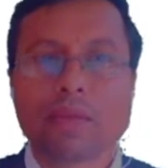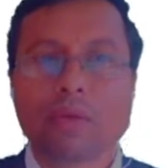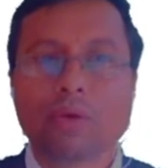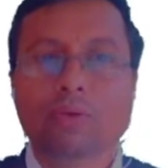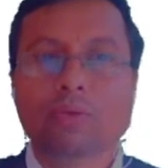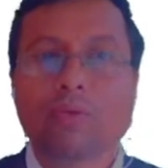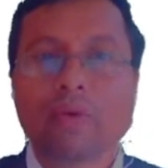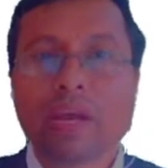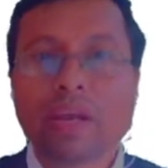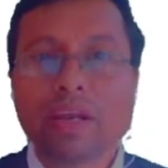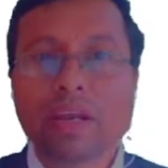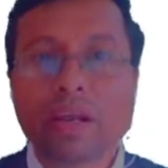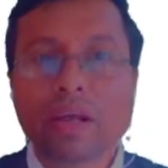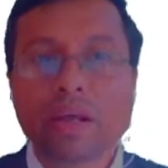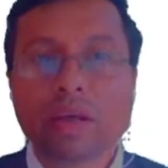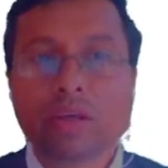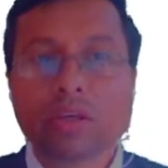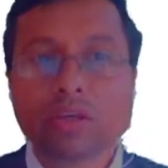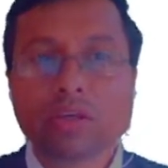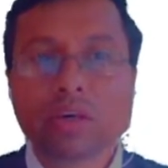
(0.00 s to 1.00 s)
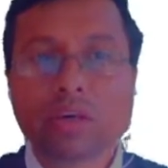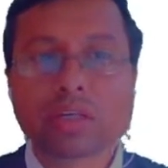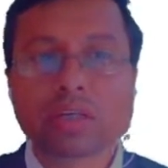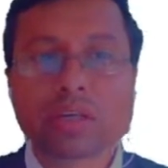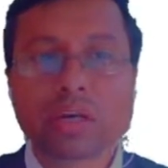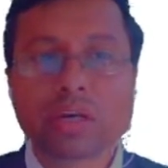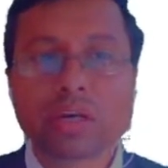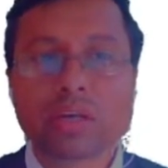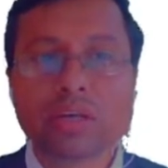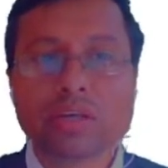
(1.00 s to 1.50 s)
When you
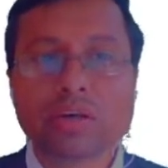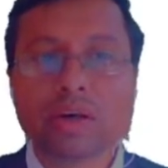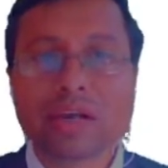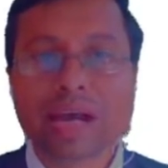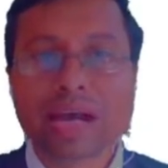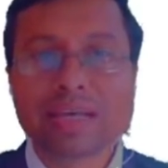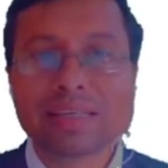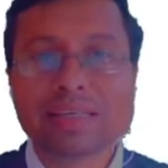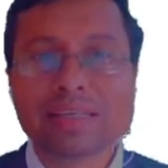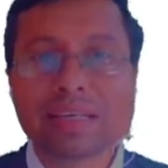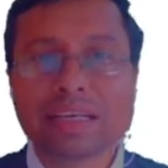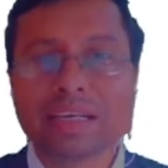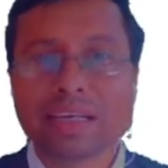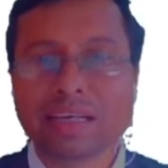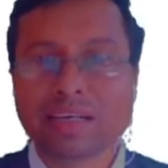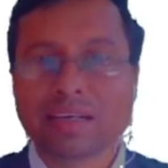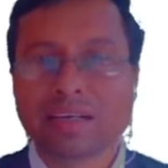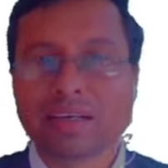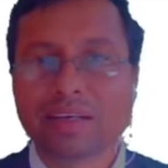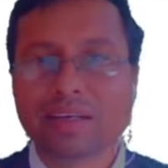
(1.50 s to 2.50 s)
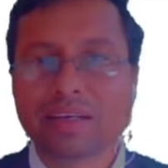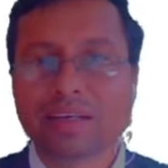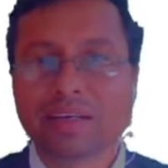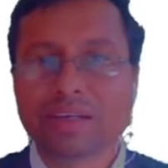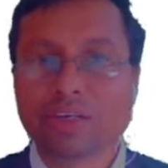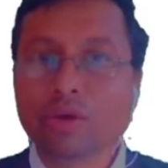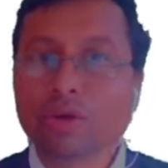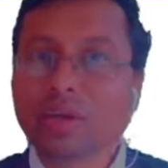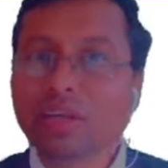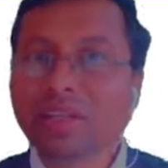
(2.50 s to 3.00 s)
are answering
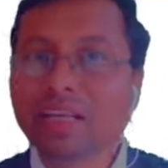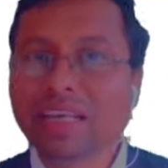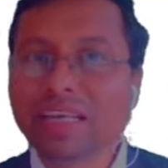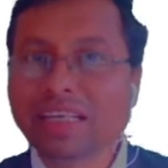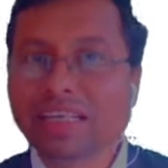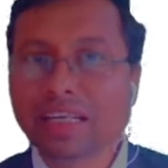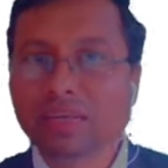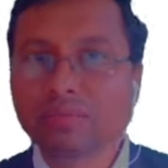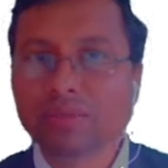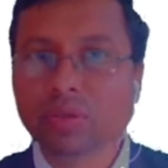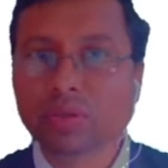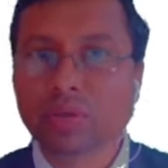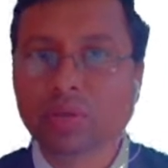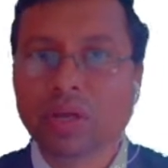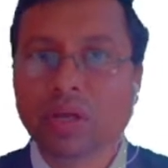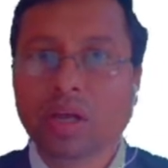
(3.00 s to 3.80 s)
during the interview,